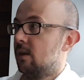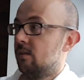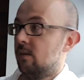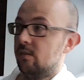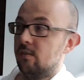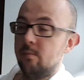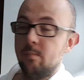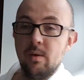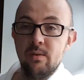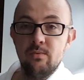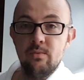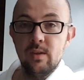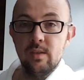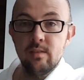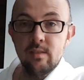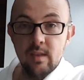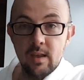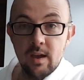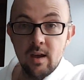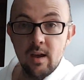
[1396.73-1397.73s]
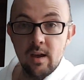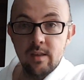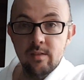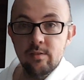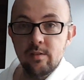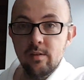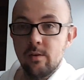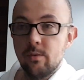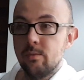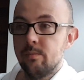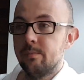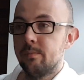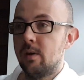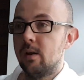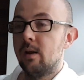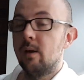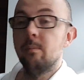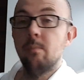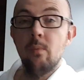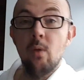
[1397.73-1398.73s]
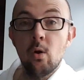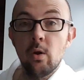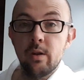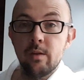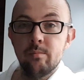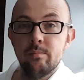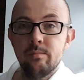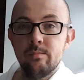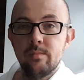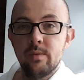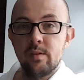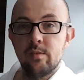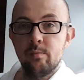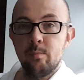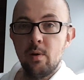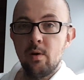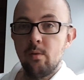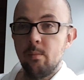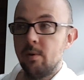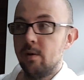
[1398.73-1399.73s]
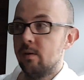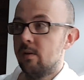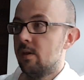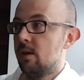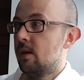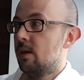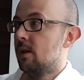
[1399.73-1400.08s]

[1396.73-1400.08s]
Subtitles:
This is my 5th TI, so I'm not an experiment.